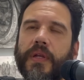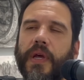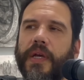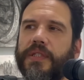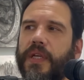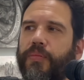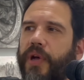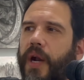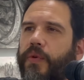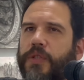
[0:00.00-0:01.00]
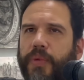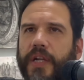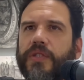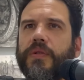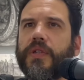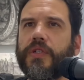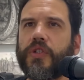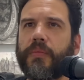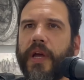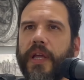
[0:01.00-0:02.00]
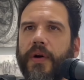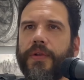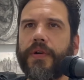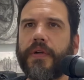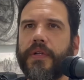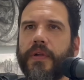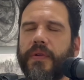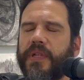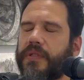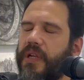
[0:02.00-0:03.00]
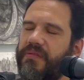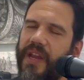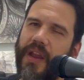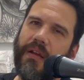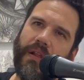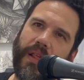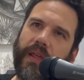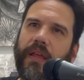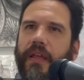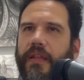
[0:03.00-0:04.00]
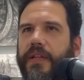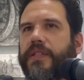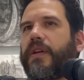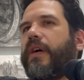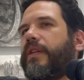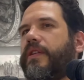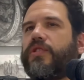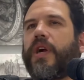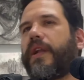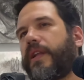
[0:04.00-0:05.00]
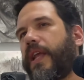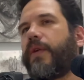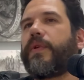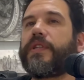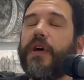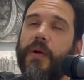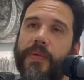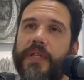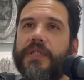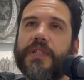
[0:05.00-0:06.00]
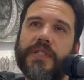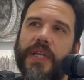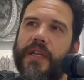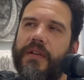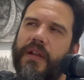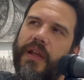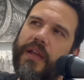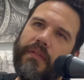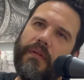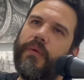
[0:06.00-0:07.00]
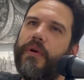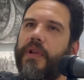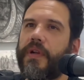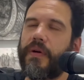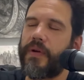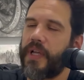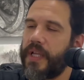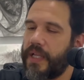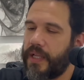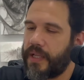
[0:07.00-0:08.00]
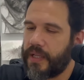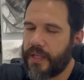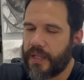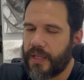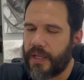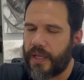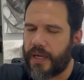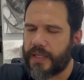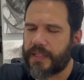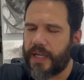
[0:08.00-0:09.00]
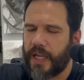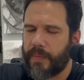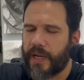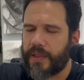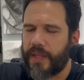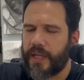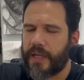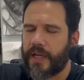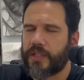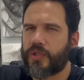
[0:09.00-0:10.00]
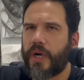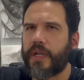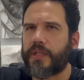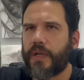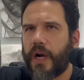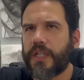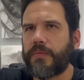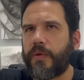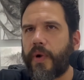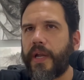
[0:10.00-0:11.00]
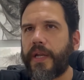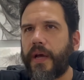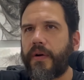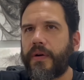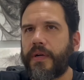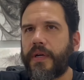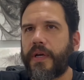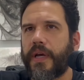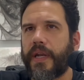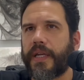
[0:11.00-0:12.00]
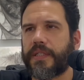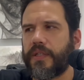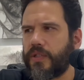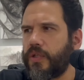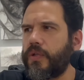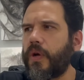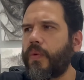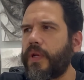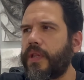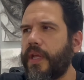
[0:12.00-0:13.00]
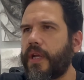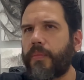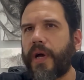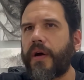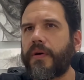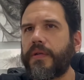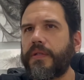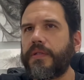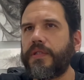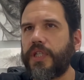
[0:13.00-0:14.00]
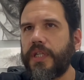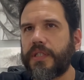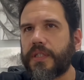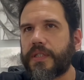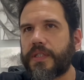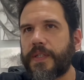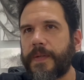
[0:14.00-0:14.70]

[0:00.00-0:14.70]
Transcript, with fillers: I said, but I respect you because you're my elder, you know, and he was like, man, and he's like trying to, can't really talk, but he's just saying, nah, don't worry, you know. And I said, hey, man, I think God's trying to talk to me right now. And I said, do you know anything about Jesus?